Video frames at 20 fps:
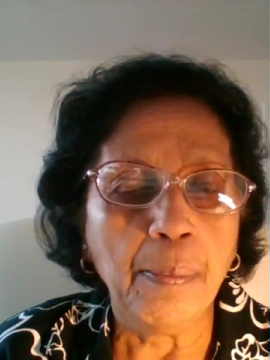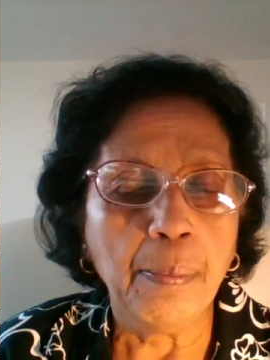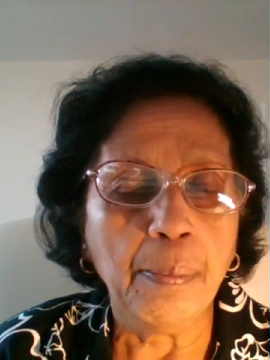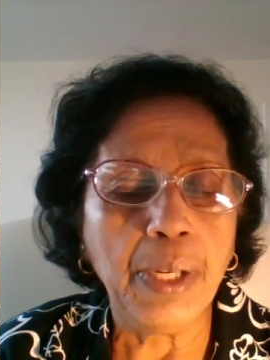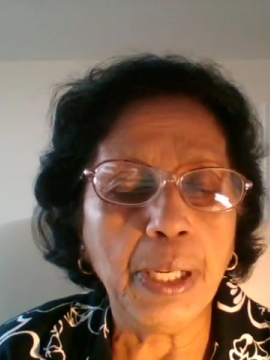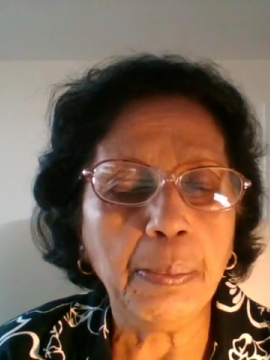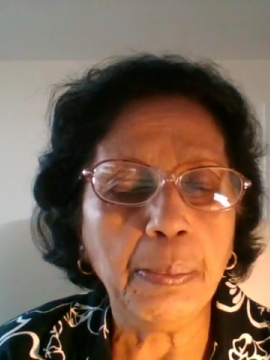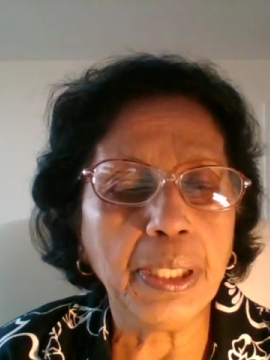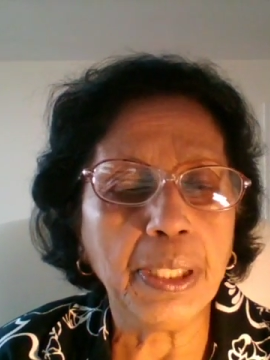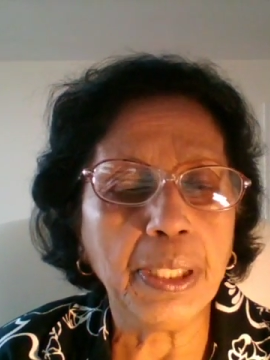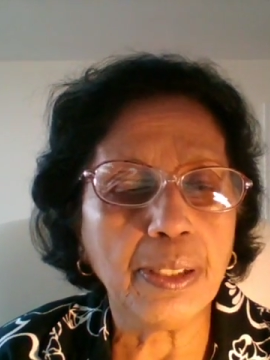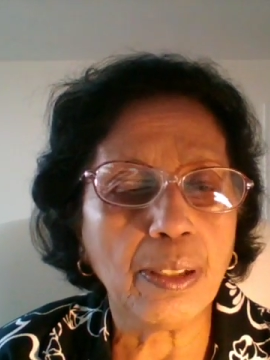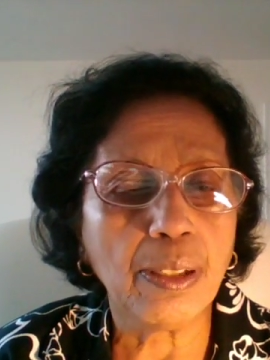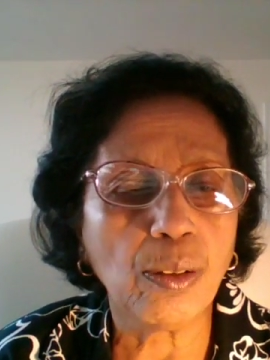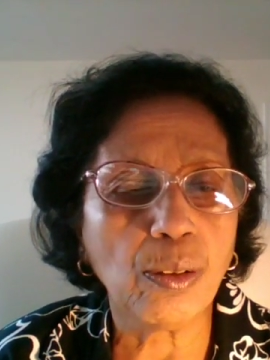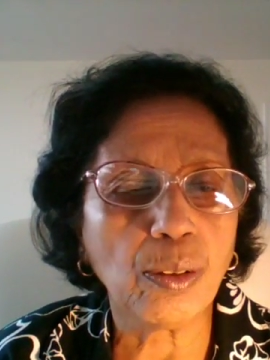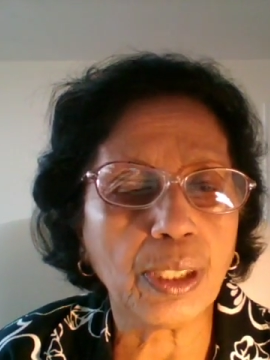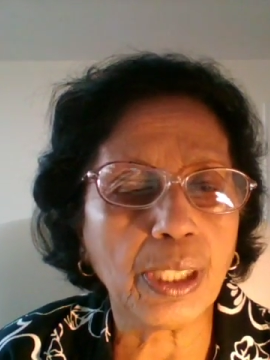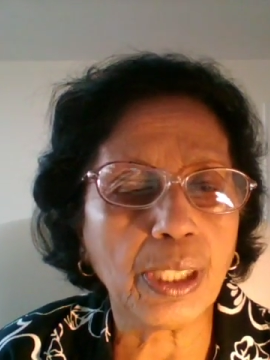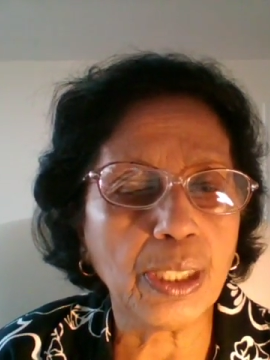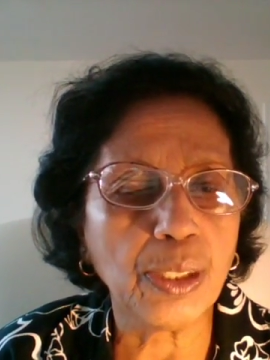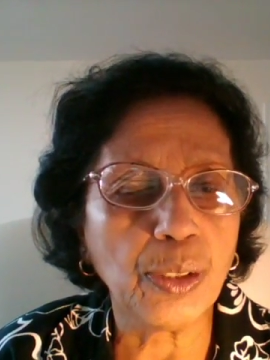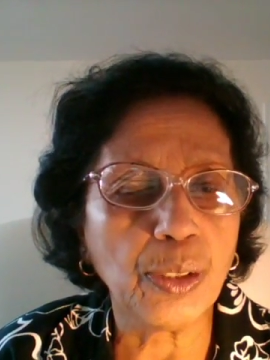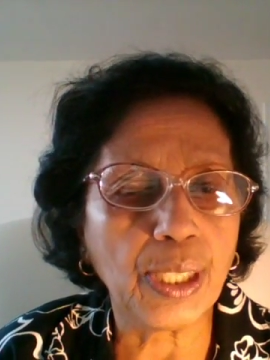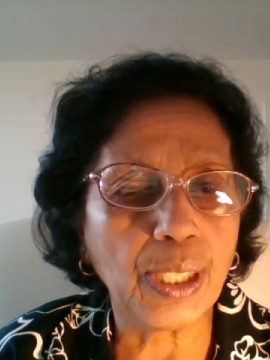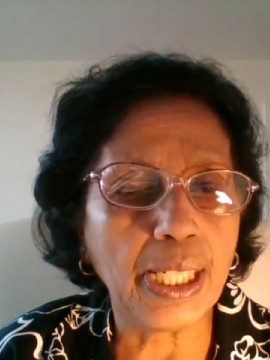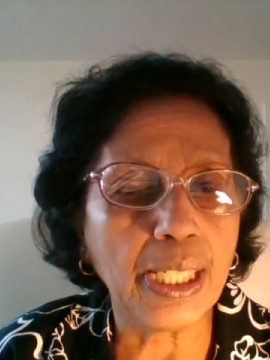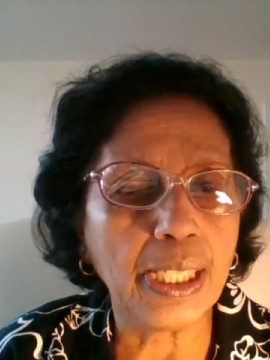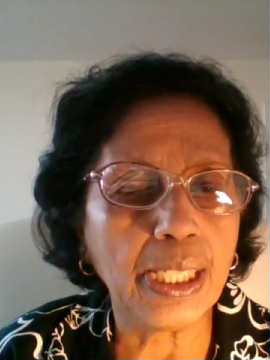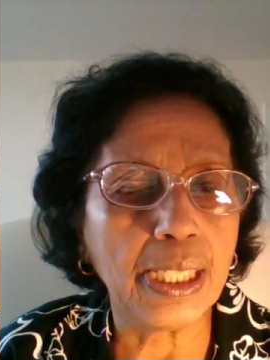Maybe in the long run you
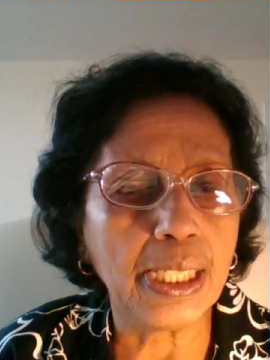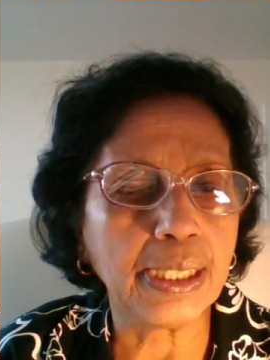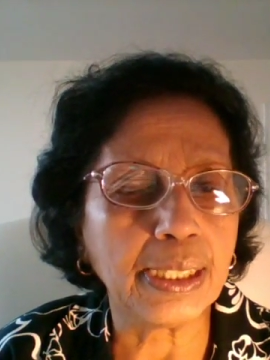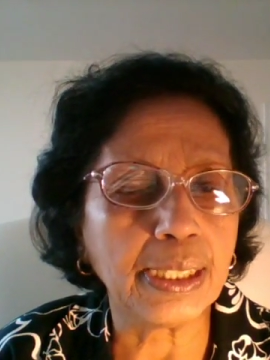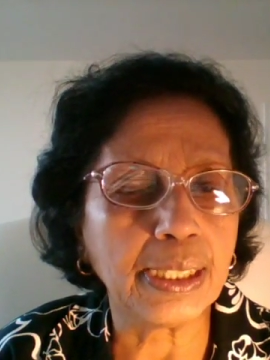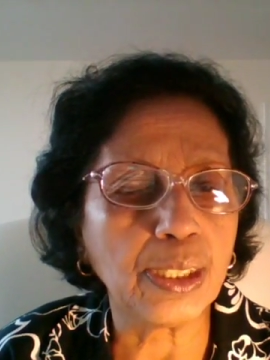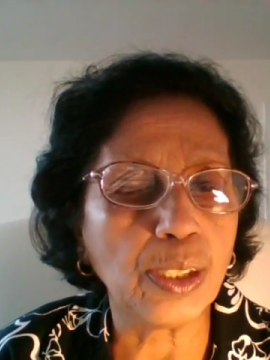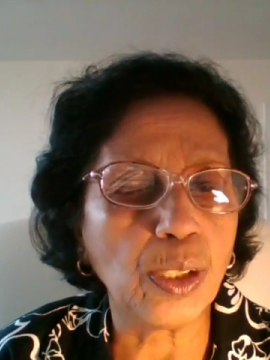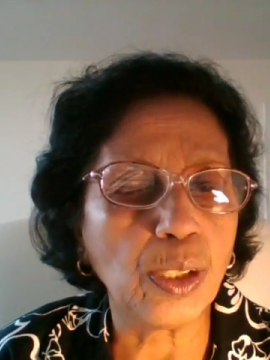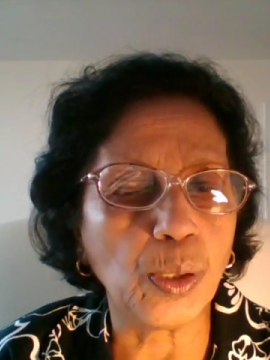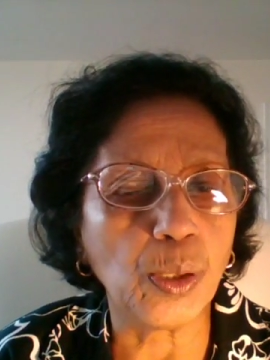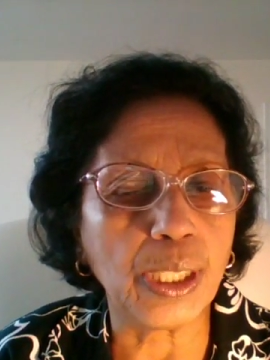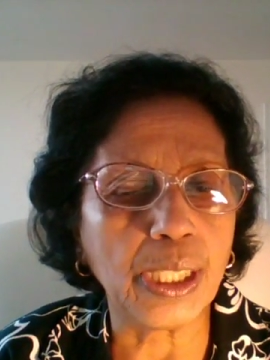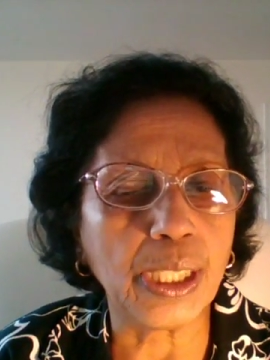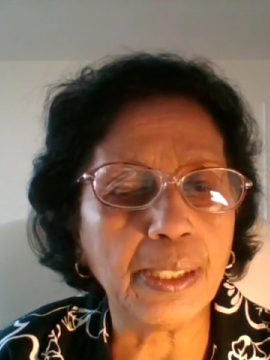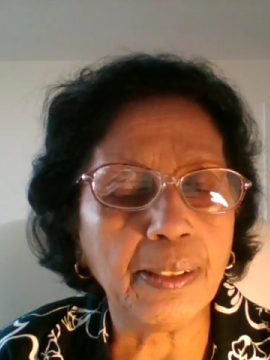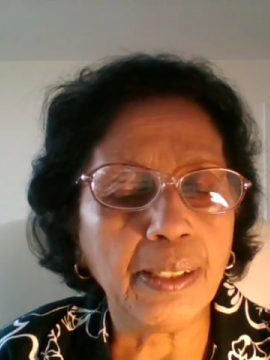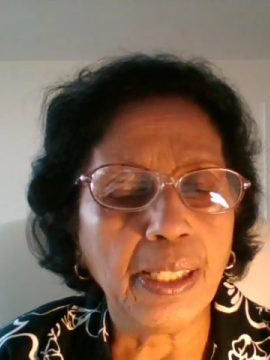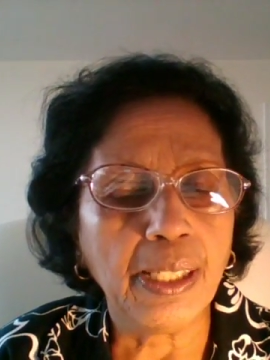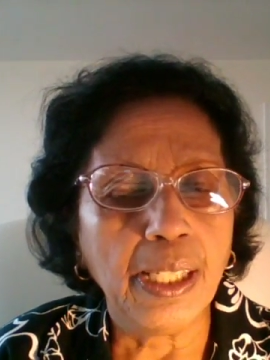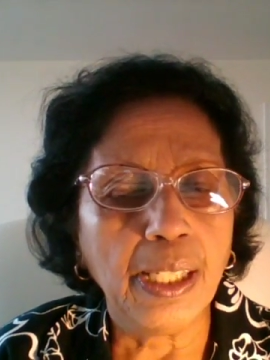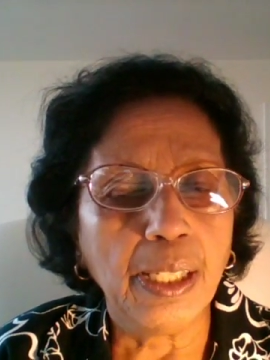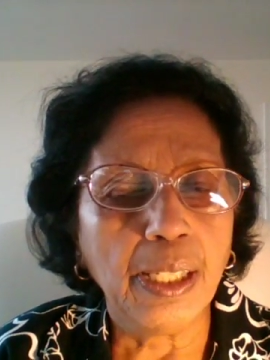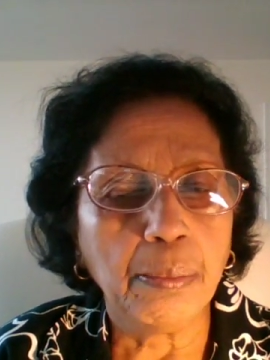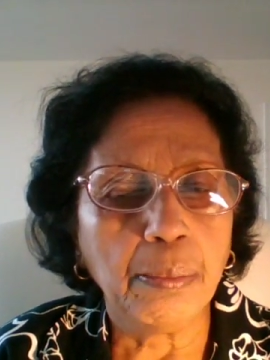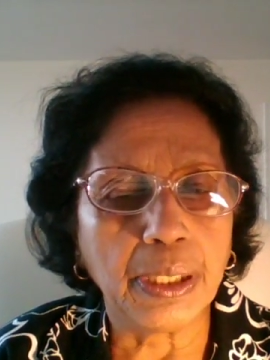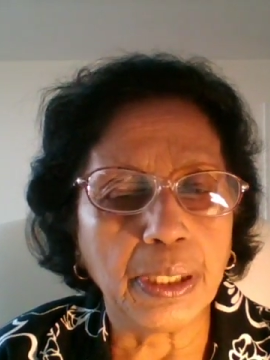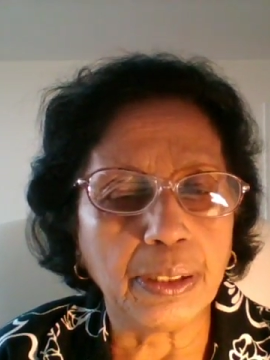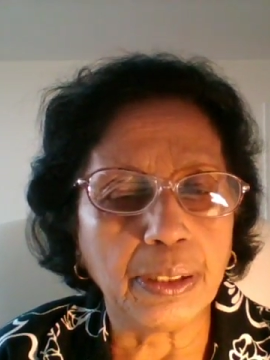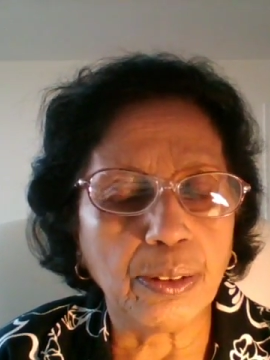can learn slowly,
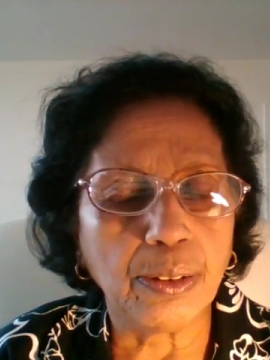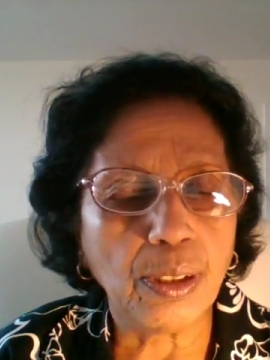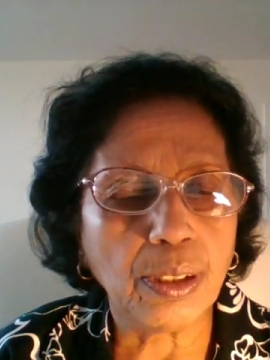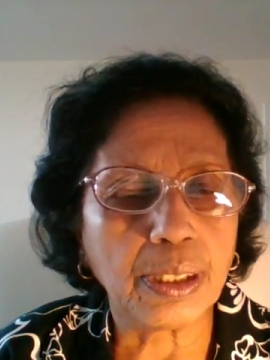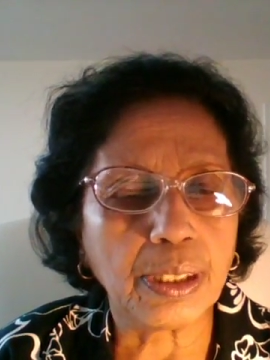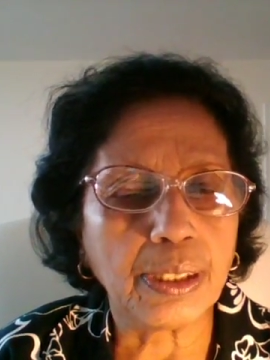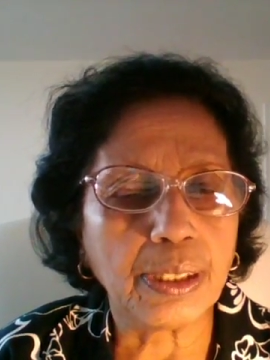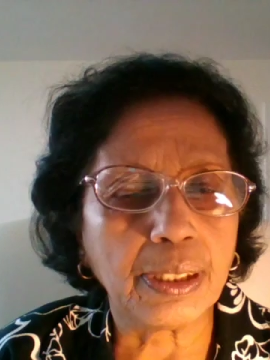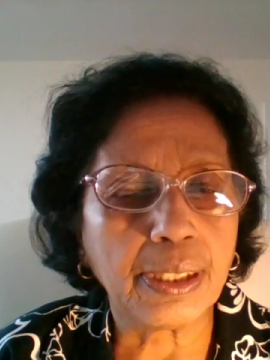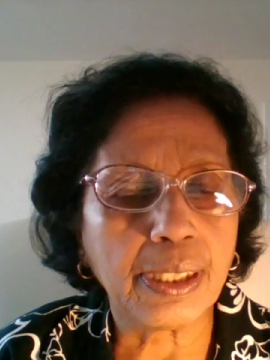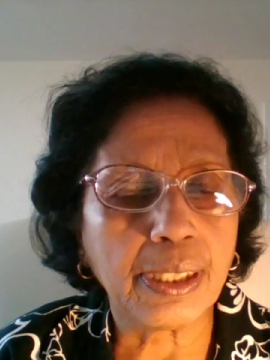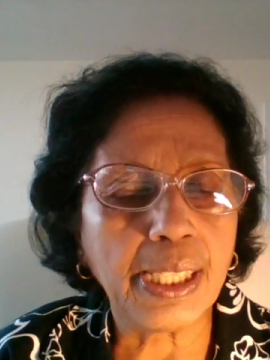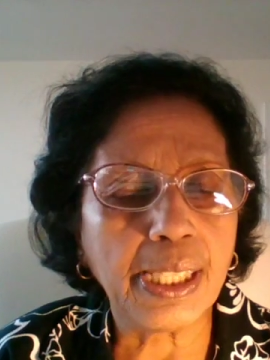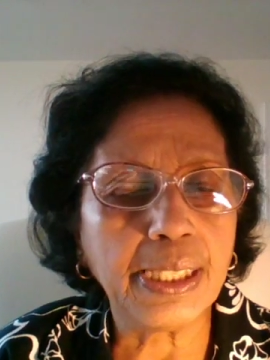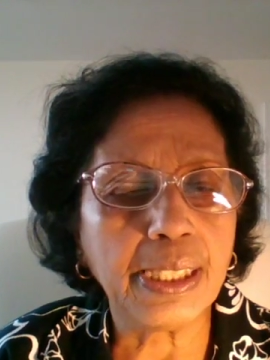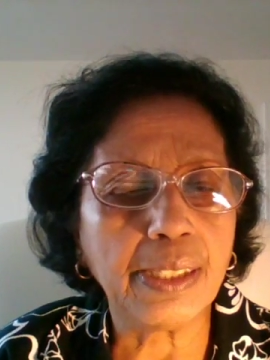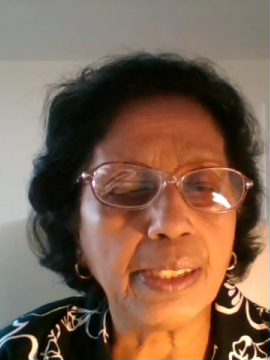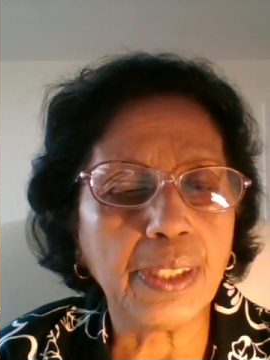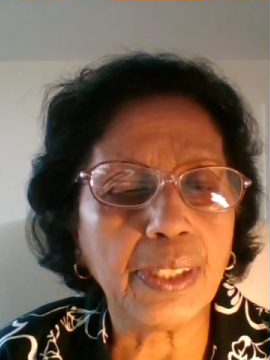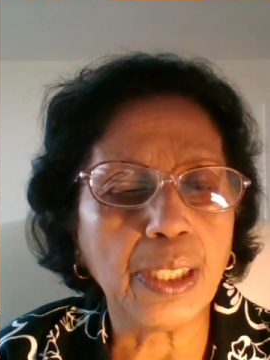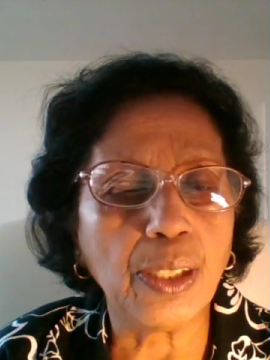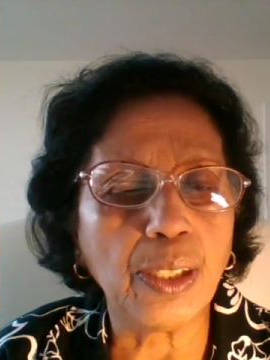but not right away.